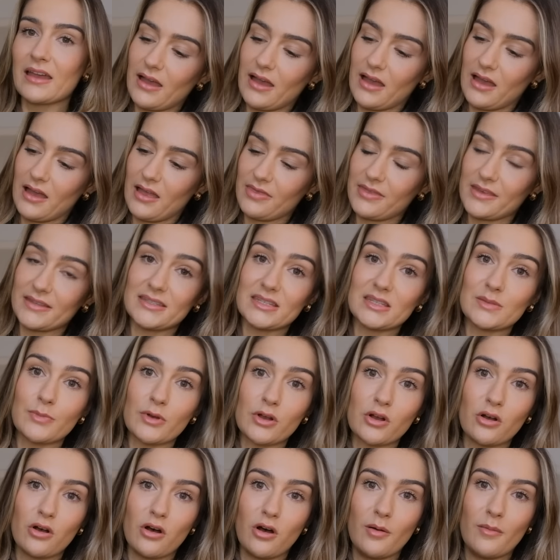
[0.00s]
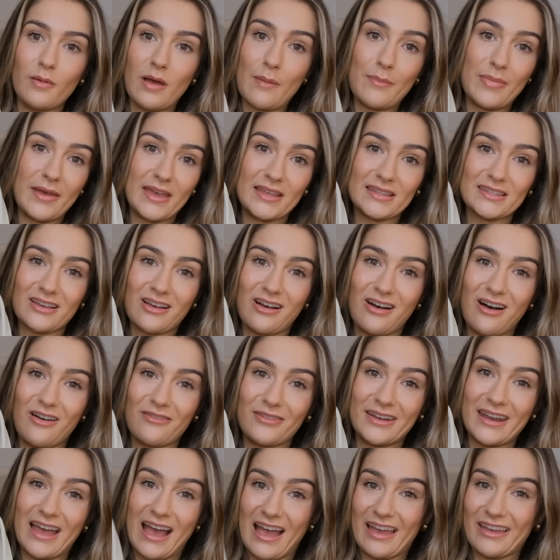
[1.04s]
and this has become a bit of
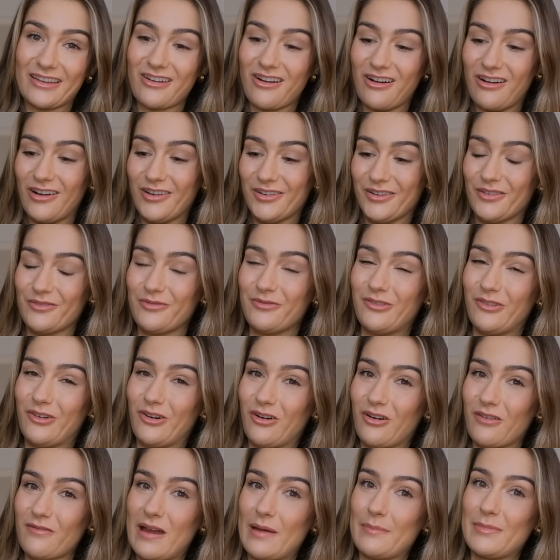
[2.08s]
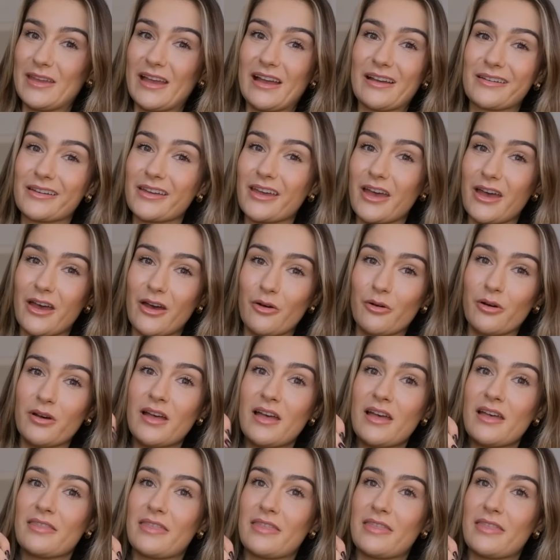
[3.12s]
an icon for Rabeanco.